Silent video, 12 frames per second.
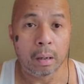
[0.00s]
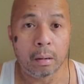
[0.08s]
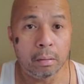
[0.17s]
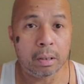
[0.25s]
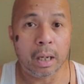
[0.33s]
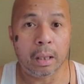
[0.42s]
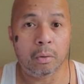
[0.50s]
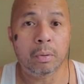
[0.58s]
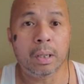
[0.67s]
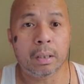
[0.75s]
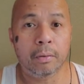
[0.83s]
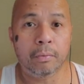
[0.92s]
Set 3
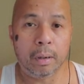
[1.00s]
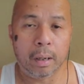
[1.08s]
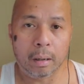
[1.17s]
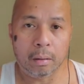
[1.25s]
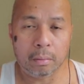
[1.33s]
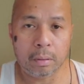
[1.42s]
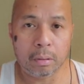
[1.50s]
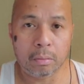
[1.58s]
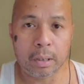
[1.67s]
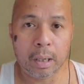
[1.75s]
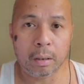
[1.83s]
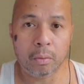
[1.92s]
is different now. So
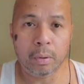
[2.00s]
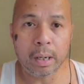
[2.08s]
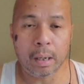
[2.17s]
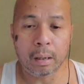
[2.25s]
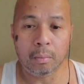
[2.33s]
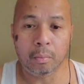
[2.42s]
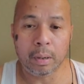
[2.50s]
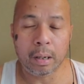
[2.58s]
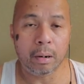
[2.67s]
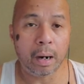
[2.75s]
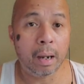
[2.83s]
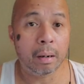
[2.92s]
set 3, we
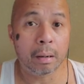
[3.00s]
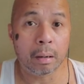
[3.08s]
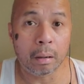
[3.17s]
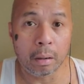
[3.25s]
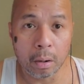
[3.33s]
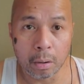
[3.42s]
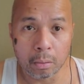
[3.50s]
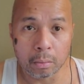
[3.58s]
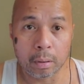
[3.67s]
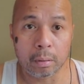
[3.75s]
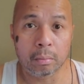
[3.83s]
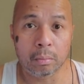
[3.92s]
are adding load.
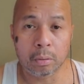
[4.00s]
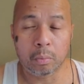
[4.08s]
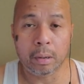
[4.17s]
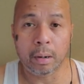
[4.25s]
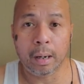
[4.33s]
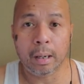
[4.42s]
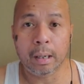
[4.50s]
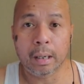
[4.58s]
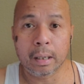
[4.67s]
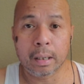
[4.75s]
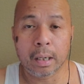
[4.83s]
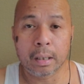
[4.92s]
So we are adding
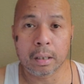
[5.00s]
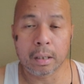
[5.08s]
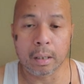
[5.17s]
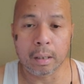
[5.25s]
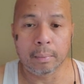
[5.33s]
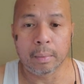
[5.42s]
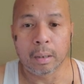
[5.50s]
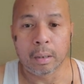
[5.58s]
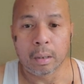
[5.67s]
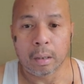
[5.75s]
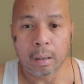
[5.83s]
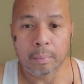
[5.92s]
intensity.
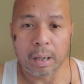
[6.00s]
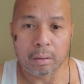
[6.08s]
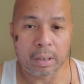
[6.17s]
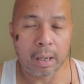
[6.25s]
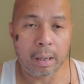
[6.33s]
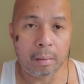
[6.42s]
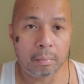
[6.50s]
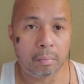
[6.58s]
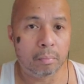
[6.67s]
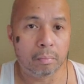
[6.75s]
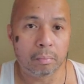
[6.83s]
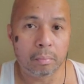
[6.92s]
About 10
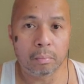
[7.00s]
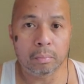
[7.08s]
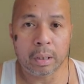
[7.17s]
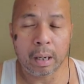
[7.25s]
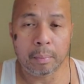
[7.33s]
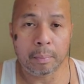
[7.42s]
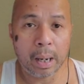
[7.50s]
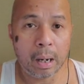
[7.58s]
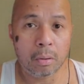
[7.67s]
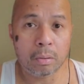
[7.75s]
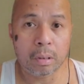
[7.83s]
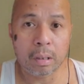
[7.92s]

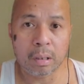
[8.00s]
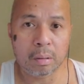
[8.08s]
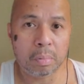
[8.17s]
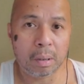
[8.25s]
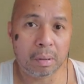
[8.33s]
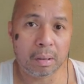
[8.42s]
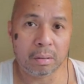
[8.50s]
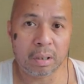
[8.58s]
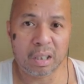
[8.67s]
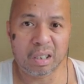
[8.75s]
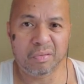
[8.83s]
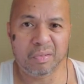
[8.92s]
pounds. This is probably about
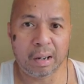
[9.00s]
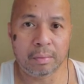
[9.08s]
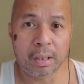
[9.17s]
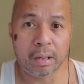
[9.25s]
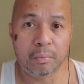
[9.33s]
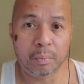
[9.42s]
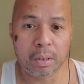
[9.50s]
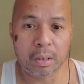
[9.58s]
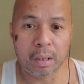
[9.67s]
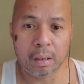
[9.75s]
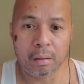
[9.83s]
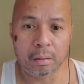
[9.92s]
5 to
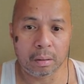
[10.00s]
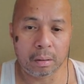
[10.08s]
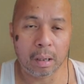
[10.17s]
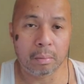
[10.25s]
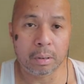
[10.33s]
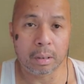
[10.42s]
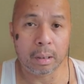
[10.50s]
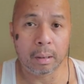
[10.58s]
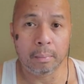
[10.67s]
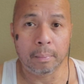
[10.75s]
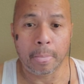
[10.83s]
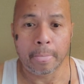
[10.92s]
7%, I would say.
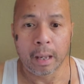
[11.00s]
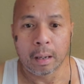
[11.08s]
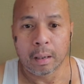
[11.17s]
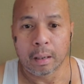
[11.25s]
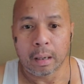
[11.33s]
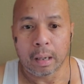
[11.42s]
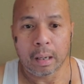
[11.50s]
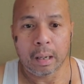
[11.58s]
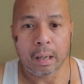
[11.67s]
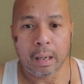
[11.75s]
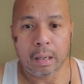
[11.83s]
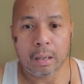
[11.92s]

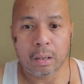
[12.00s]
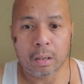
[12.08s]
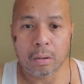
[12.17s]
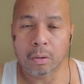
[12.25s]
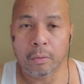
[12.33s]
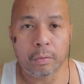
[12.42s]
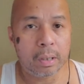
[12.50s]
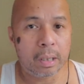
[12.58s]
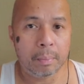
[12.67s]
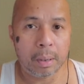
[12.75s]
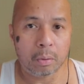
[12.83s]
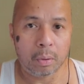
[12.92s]
And you go for the
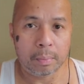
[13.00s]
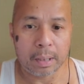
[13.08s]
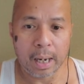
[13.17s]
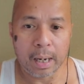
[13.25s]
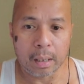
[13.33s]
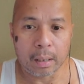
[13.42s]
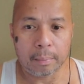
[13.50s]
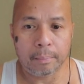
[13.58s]
same amount of reps, 8.